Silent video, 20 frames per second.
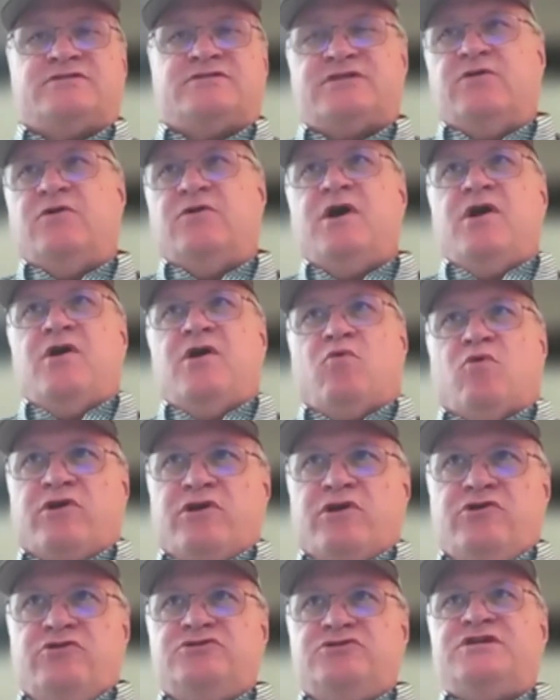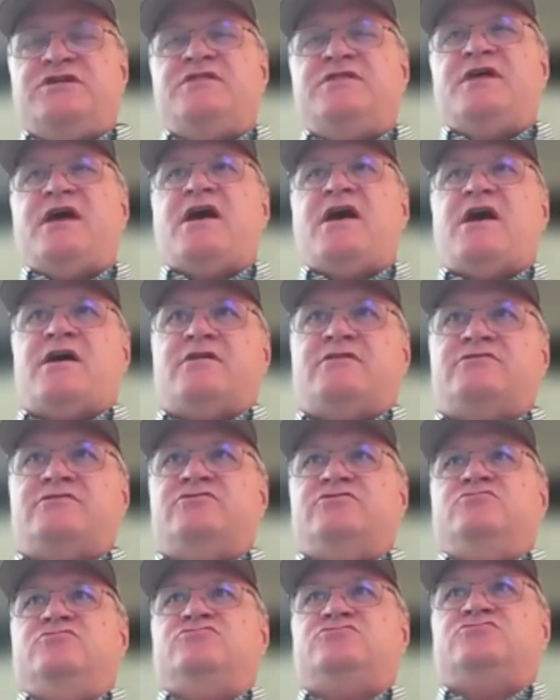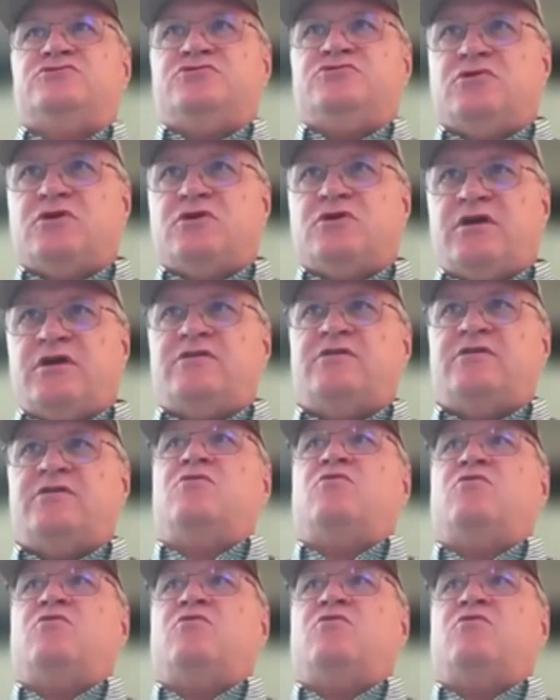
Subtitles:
So we're using that to look at